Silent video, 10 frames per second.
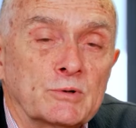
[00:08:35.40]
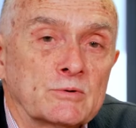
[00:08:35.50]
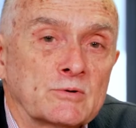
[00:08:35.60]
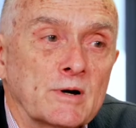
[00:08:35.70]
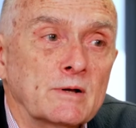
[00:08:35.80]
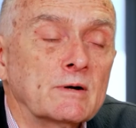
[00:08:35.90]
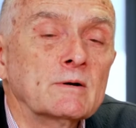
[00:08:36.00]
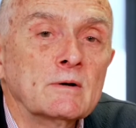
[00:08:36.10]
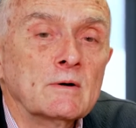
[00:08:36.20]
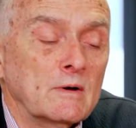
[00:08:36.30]
to Australia,
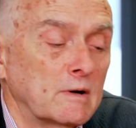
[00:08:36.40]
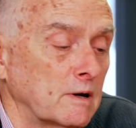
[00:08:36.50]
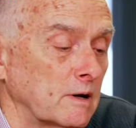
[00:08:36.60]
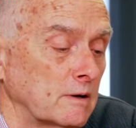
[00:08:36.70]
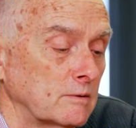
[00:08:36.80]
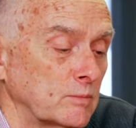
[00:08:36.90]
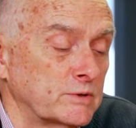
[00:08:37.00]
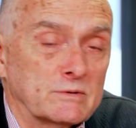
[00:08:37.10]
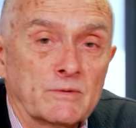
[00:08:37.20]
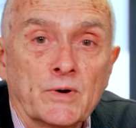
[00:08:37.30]

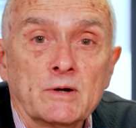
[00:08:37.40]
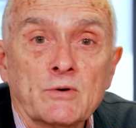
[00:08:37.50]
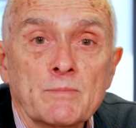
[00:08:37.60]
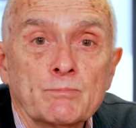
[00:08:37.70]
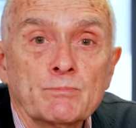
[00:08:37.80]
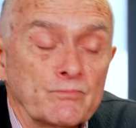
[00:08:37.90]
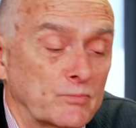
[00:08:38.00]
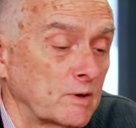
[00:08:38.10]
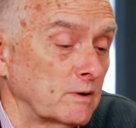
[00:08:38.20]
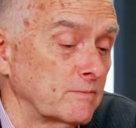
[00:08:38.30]
which is a fair trip,
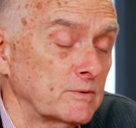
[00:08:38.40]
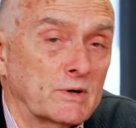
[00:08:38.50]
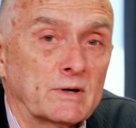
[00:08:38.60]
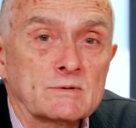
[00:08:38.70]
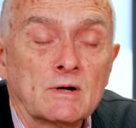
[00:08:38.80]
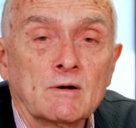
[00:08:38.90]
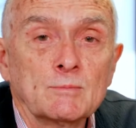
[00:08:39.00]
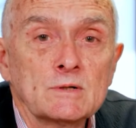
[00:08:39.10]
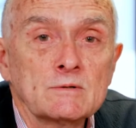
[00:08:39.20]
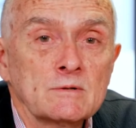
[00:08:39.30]
11,000
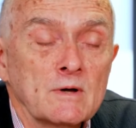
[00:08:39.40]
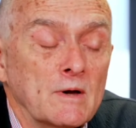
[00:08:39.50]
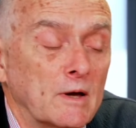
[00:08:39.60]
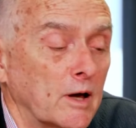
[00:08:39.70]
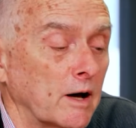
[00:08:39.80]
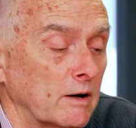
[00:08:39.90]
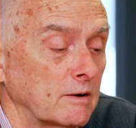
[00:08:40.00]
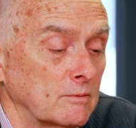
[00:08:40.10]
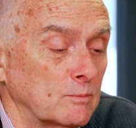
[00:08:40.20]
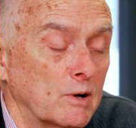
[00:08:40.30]
kilometres.
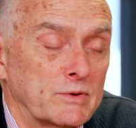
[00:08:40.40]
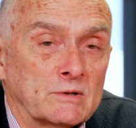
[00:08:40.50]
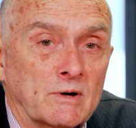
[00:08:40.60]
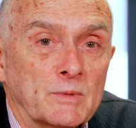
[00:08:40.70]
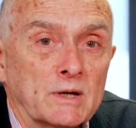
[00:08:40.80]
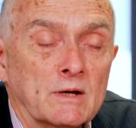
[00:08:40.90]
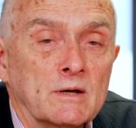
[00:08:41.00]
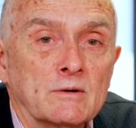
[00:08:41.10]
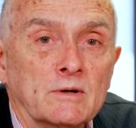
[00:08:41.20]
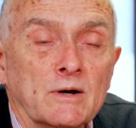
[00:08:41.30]
And by the time they get
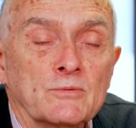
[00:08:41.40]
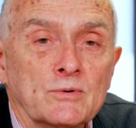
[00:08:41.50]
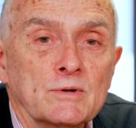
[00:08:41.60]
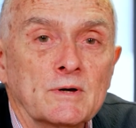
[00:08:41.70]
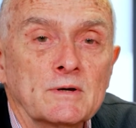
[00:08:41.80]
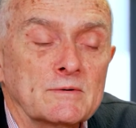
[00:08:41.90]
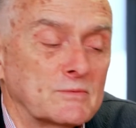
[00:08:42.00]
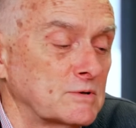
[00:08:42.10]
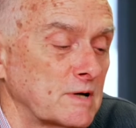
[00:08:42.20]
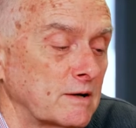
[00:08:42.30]
here and go through
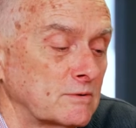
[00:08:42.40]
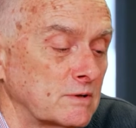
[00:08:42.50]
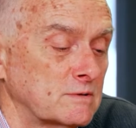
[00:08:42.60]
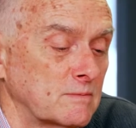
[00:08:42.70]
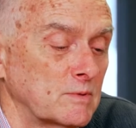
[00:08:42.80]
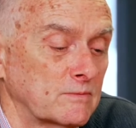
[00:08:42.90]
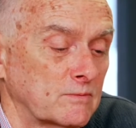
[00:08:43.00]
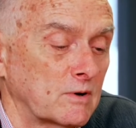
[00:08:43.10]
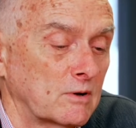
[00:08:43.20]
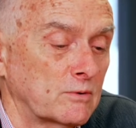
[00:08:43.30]
the sales system,
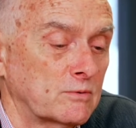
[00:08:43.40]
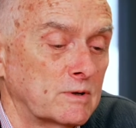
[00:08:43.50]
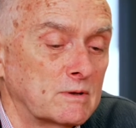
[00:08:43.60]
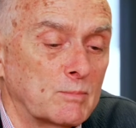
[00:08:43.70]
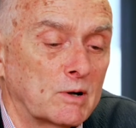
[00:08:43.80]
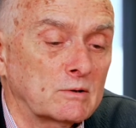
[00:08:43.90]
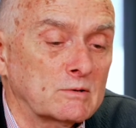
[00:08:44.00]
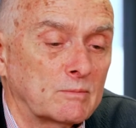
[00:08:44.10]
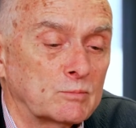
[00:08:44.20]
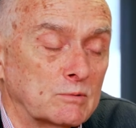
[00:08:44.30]
they've got to look good in the bottle
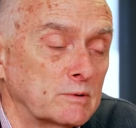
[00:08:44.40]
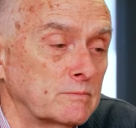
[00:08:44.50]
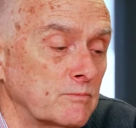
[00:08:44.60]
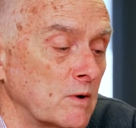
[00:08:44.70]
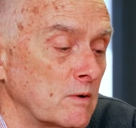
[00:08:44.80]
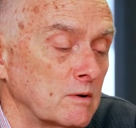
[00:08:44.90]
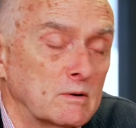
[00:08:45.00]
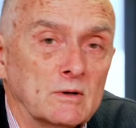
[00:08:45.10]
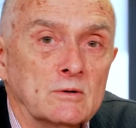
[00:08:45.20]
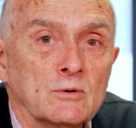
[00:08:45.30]
shop or
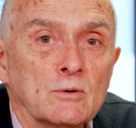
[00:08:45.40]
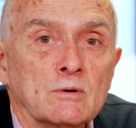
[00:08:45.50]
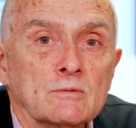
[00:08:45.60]
in your